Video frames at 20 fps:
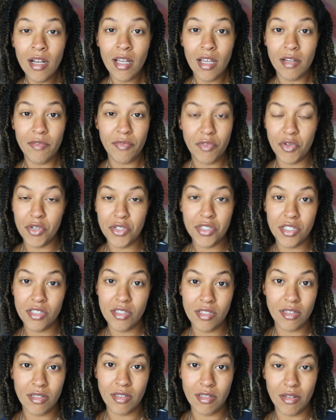and of course
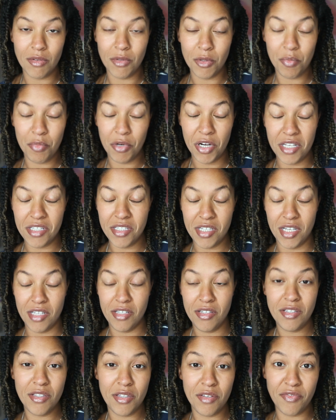it's a whole
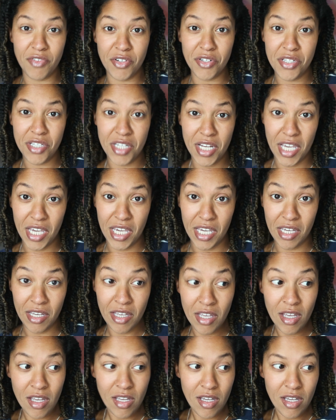process. The first day,